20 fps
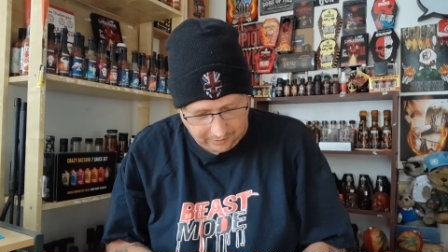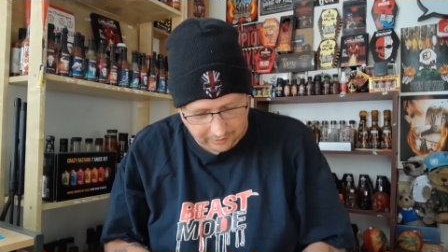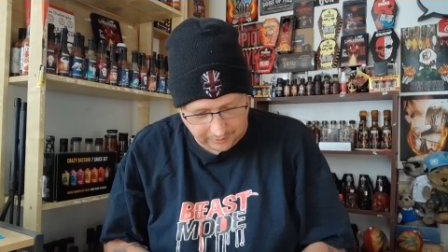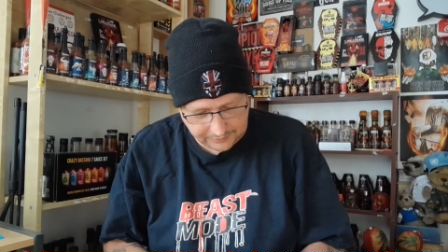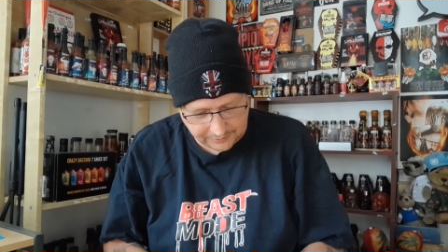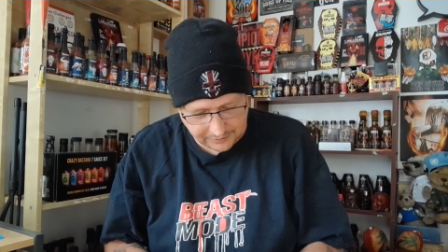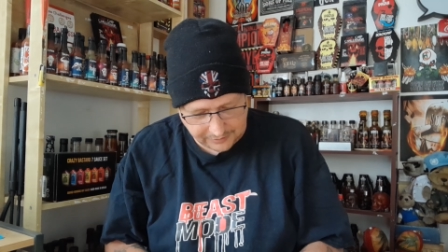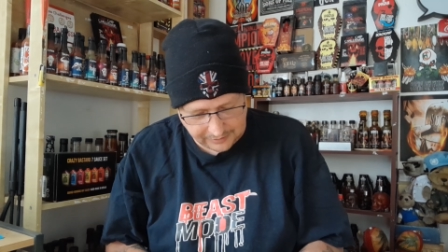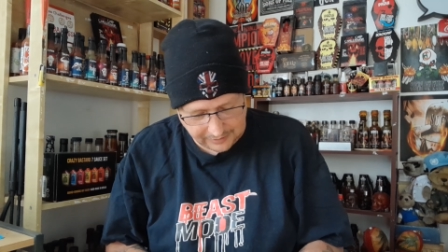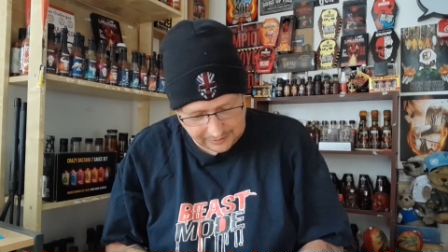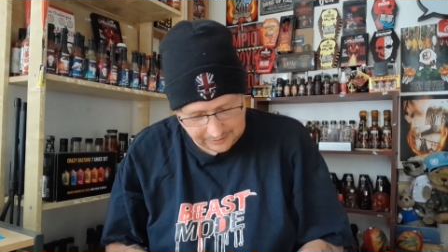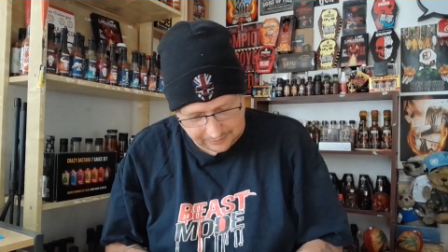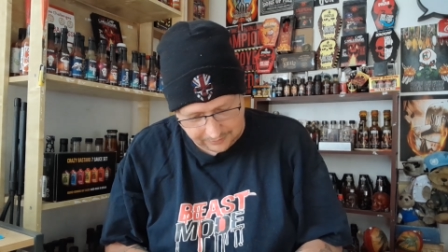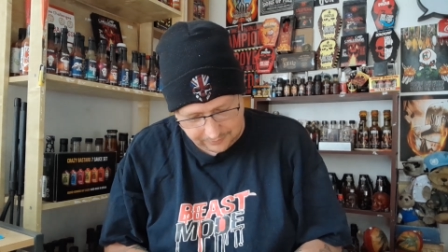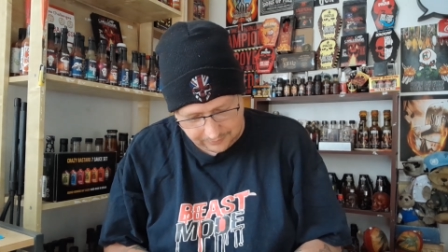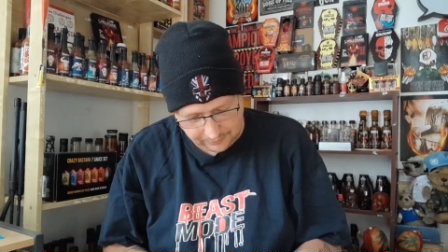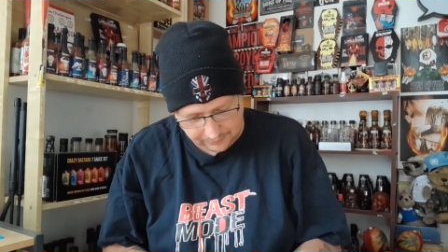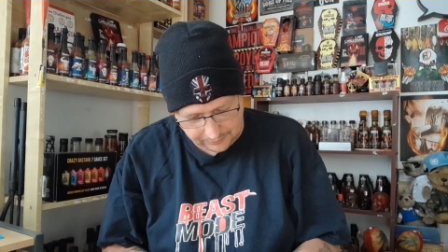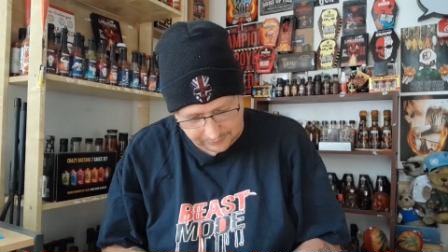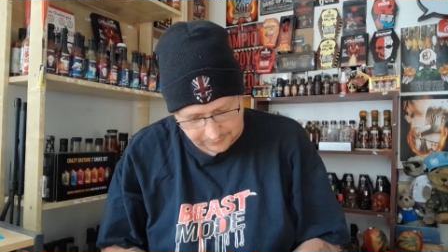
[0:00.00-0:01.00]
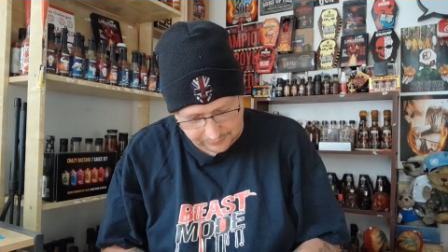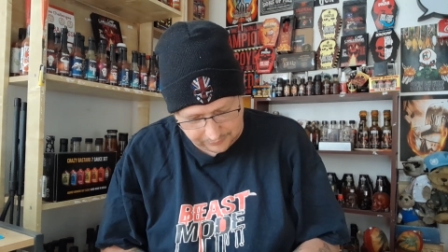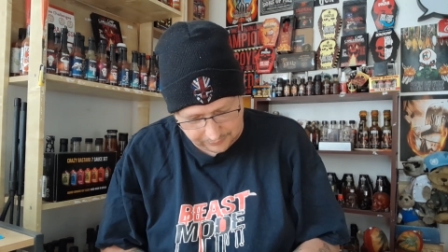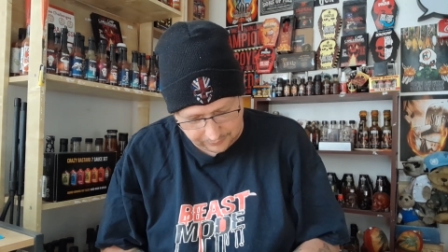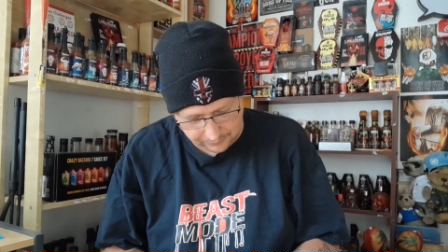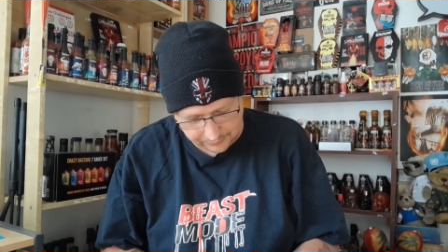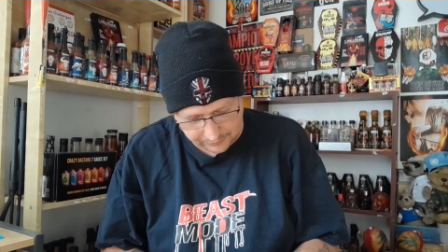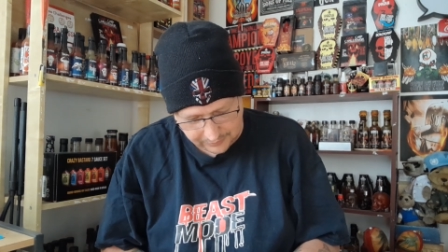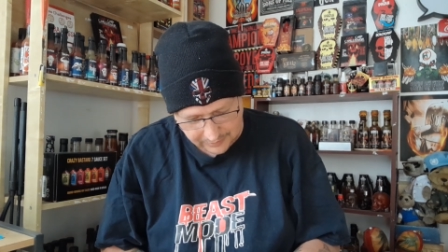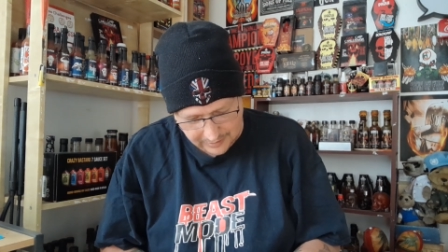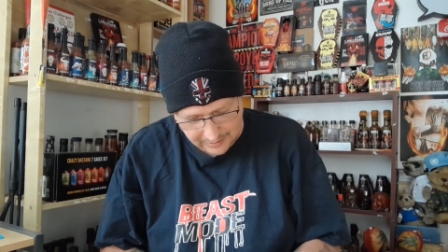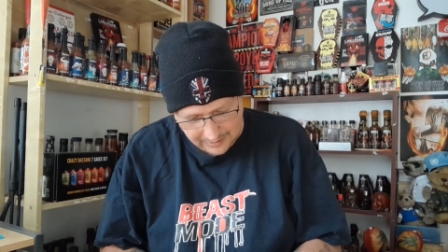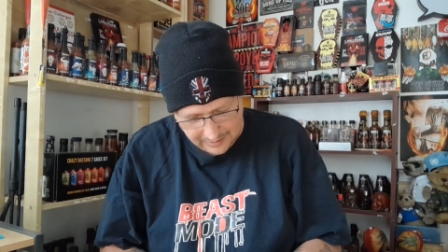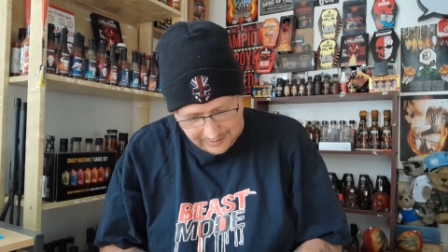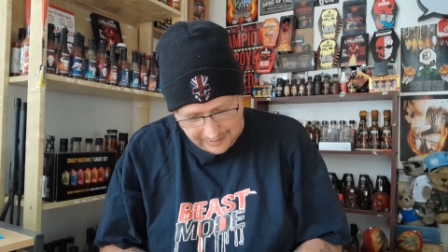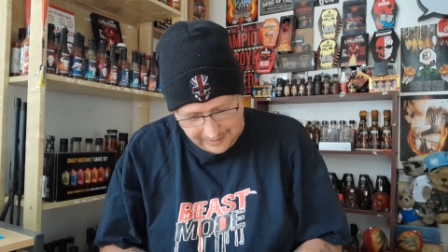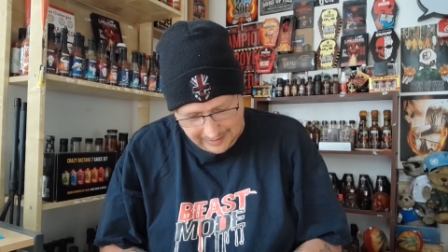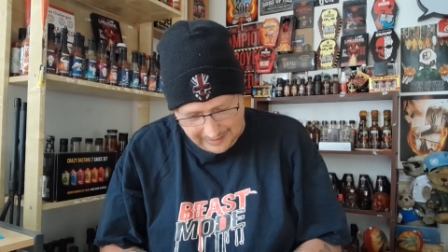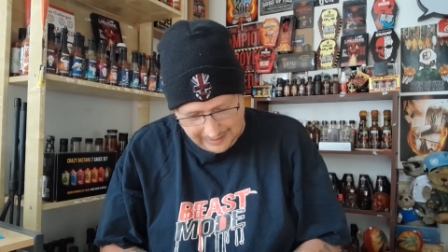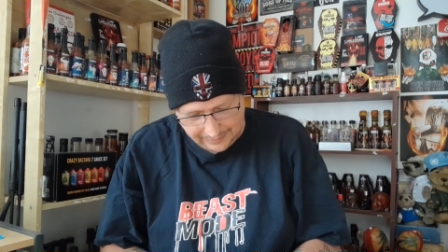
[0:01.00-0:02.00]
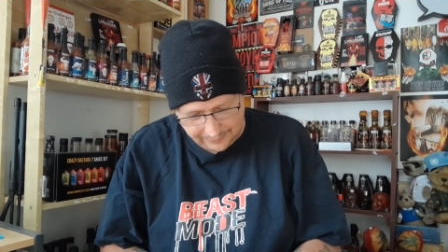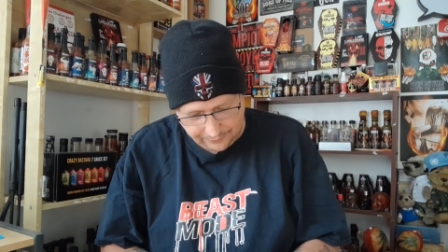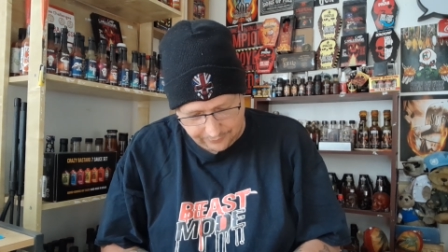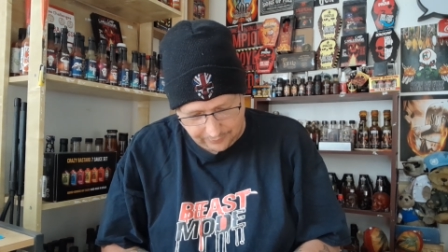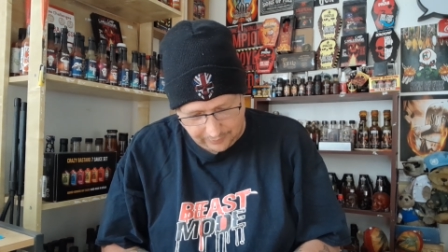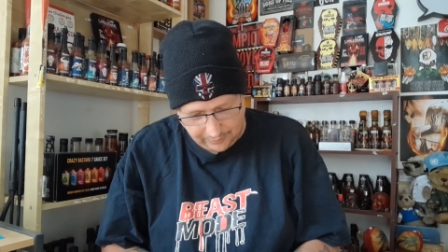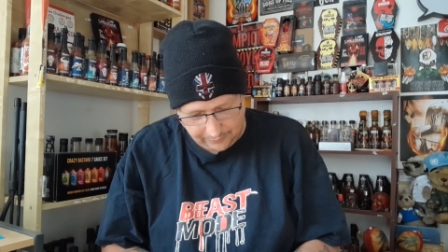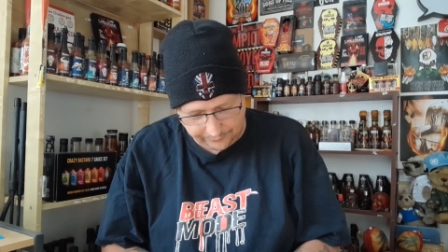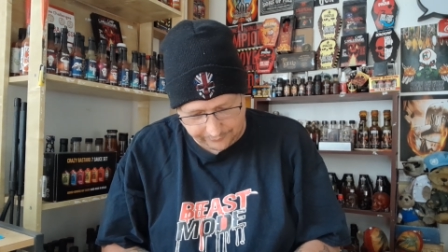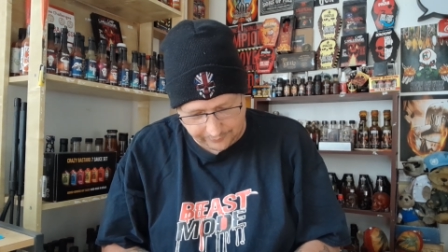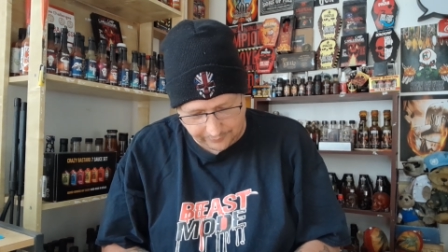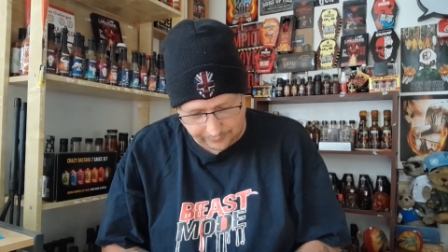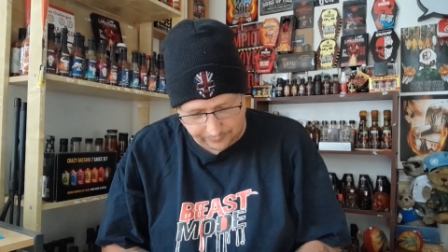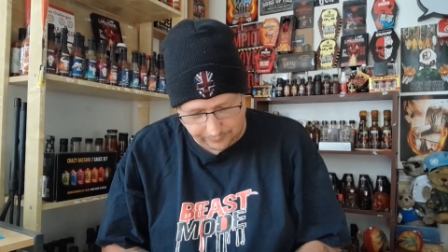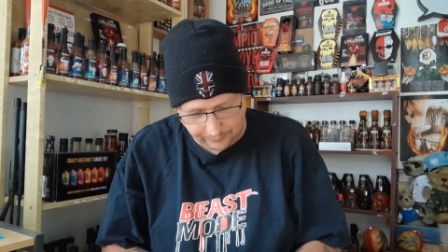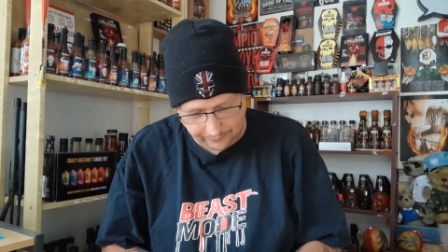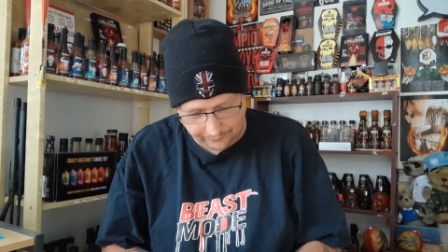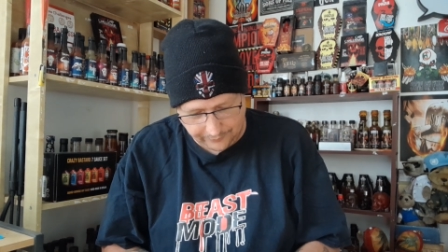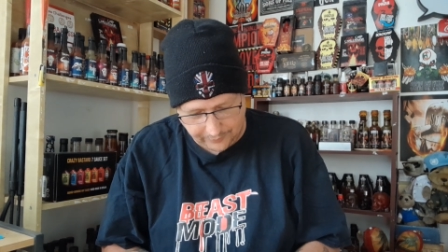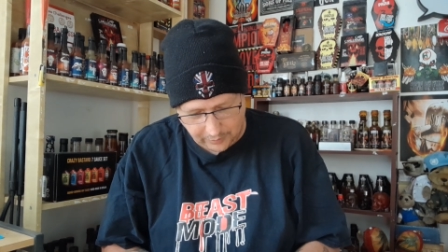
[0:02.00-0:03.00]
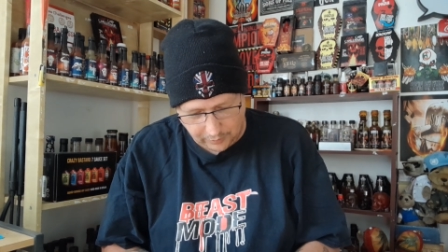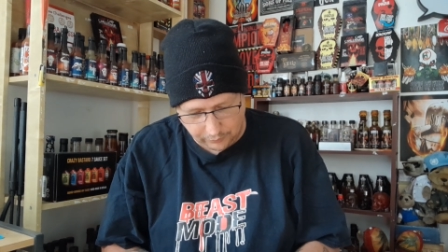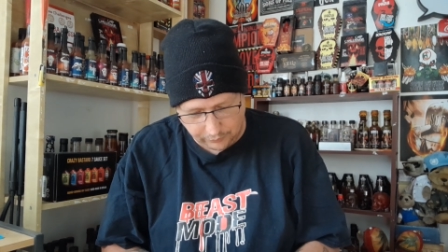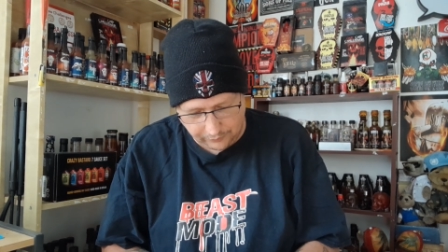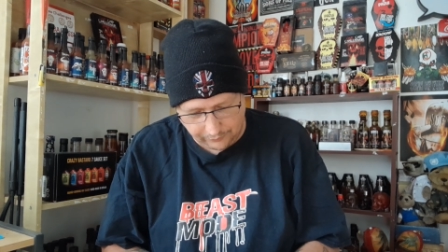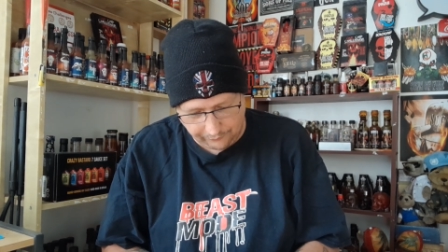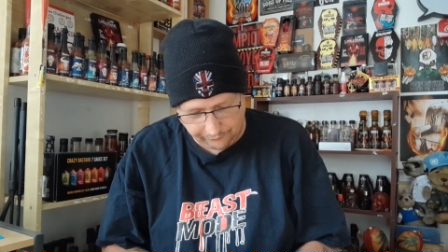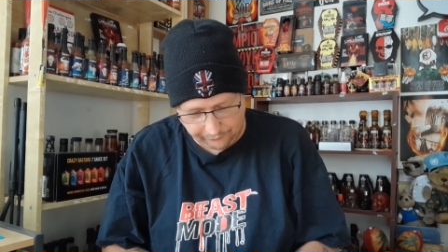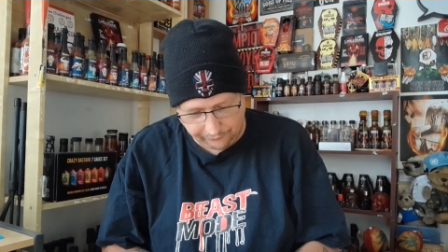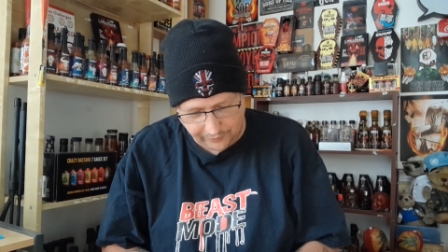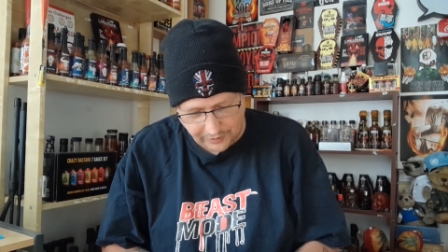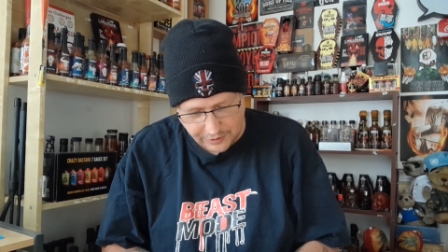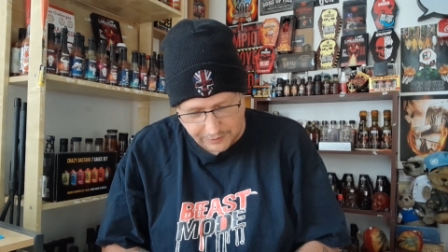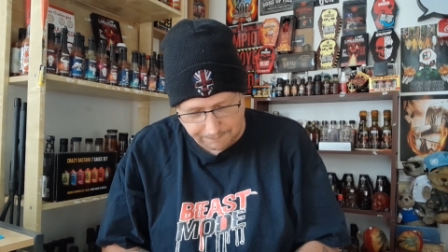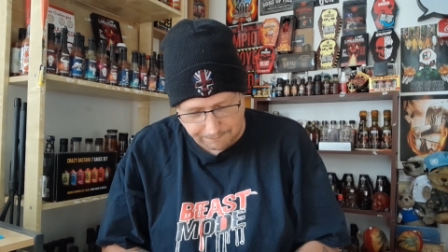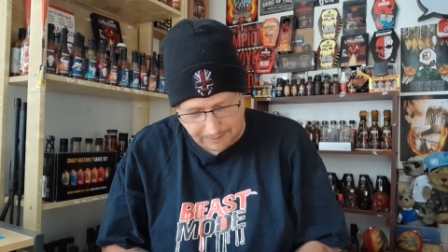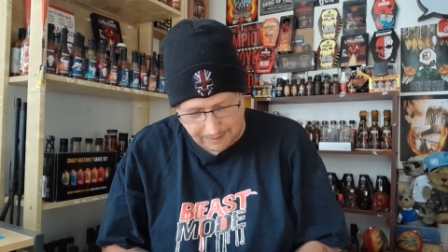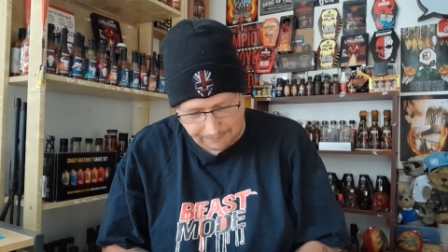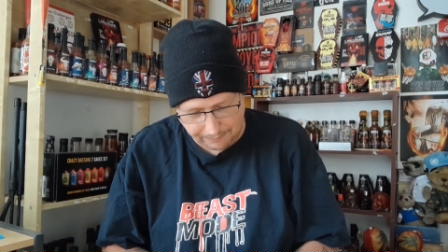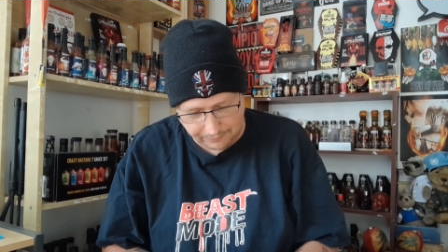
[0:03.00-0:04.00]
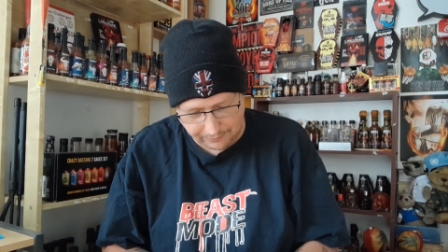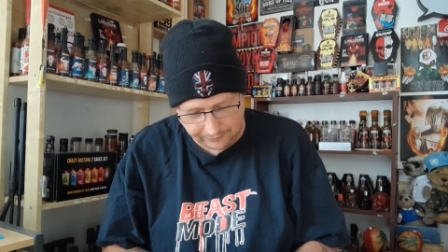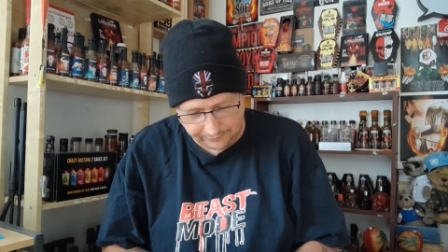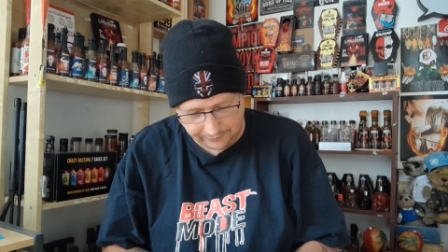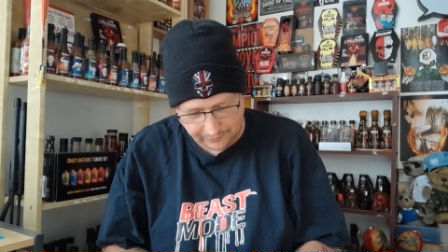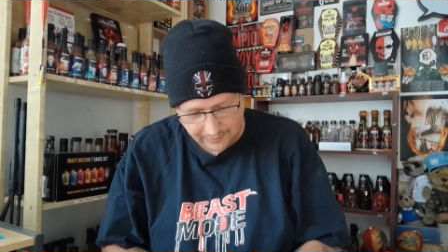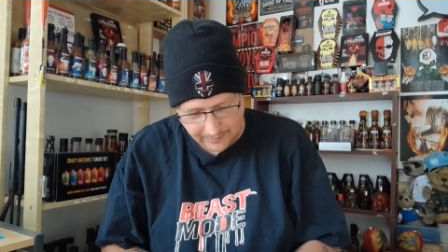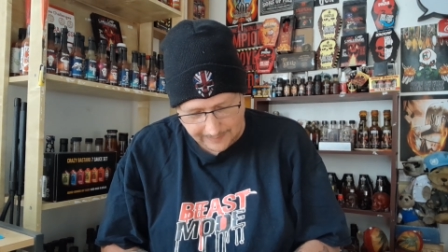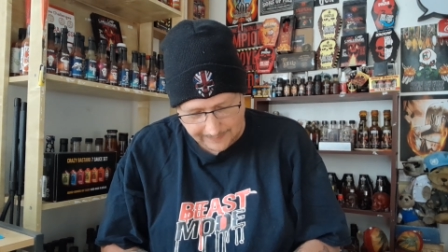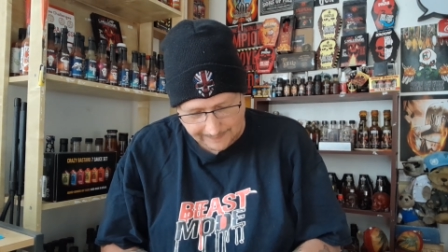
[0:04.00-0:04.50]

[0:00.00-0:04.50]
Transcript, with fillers: Artisan Hot Sauce, handcrafted with golden fresh peppers,